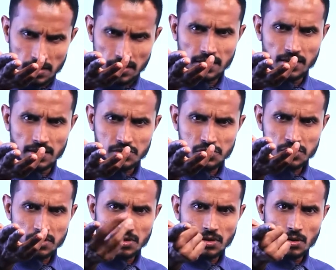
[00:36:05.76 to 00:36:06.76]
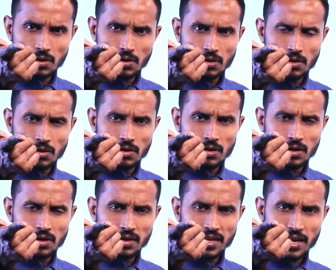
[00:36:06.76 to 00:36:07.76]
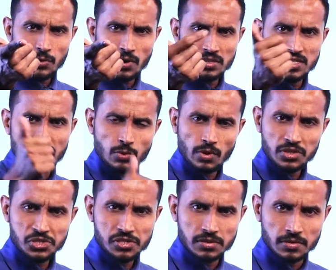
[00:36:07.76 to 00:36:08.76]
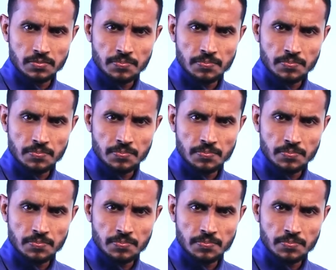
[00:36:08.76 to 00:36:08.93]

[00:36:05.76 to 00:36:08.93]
Yes? Can you ask that question?